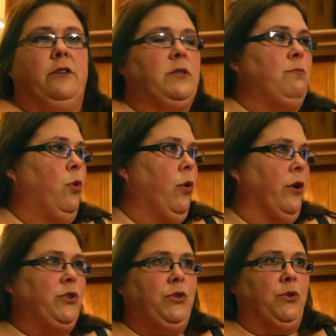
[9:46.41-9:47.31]
There's
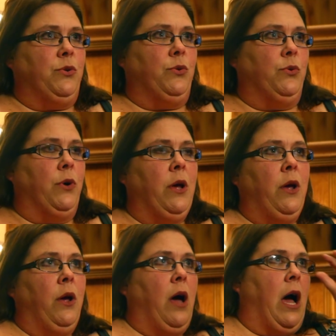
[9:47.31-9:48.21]
more to,
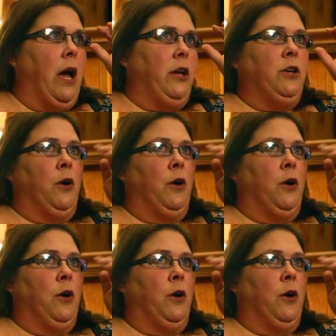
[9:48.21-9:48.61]
my